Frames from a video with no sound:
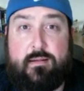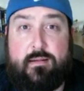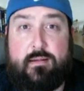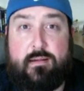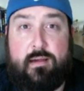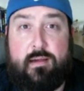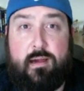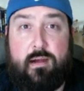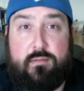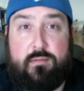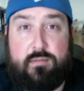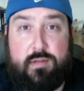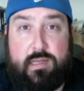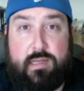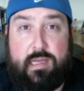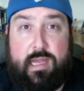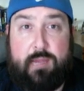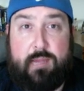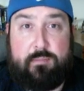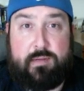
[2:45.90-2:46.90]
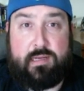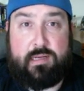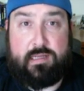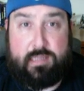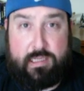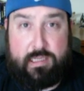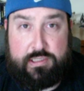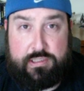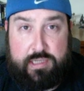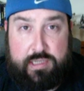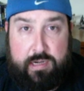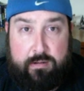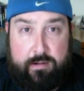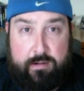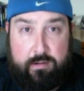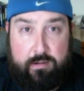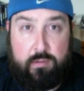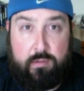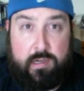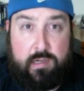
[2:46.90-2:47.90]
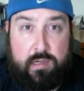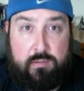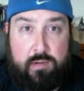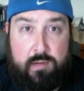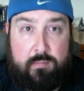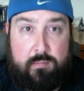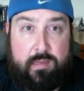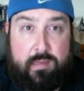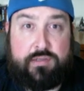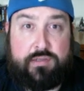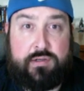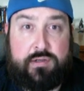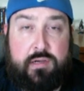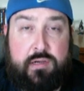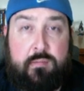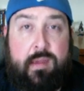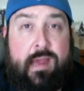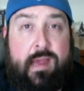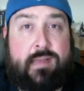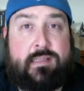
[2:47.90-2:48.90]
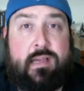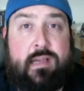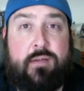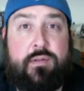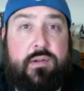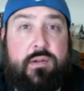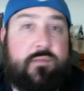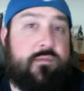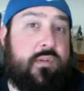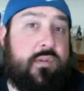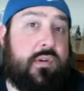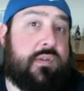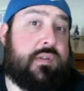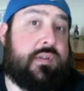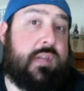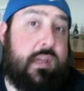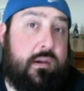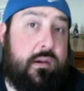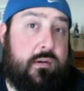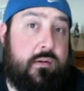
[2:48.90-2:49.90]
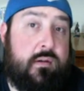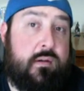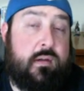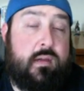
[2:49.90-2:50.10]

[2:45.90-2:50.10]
Uh, really epic and legendary are where you want to make sure you max out their first skill.